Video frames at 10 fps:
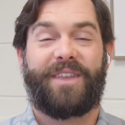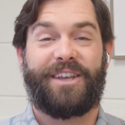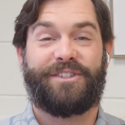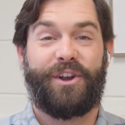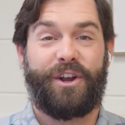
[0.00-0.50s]

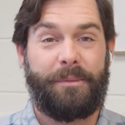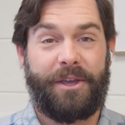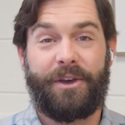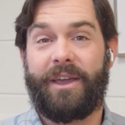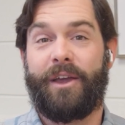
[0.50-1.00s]
is that you're going to be
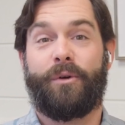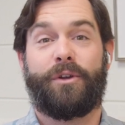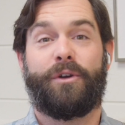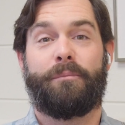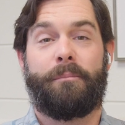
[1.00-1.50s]
cooking, or
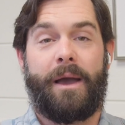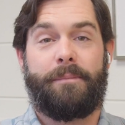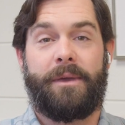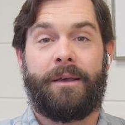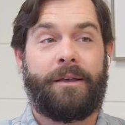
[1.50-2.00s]
you
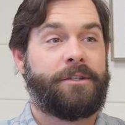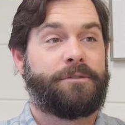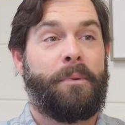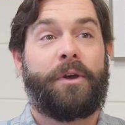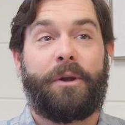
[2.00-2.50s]
might be
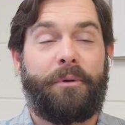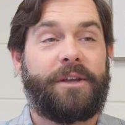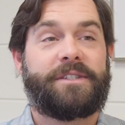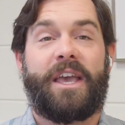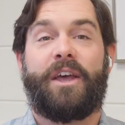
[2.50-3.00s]
smoking a
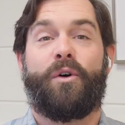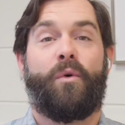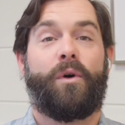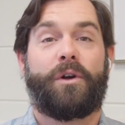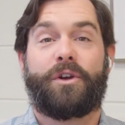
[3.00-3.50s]
brisket
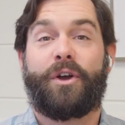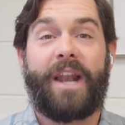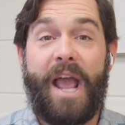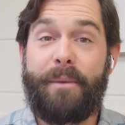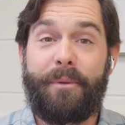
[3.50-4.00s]
or
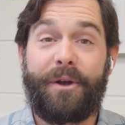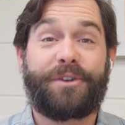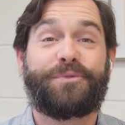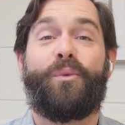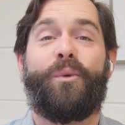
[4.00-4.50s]
cooking
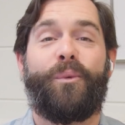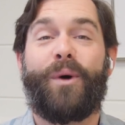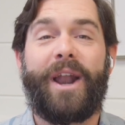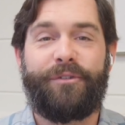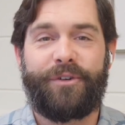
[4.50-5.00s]
hamburgers,
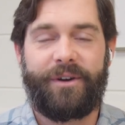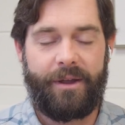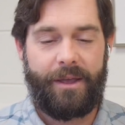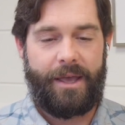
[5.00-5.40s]
whatever,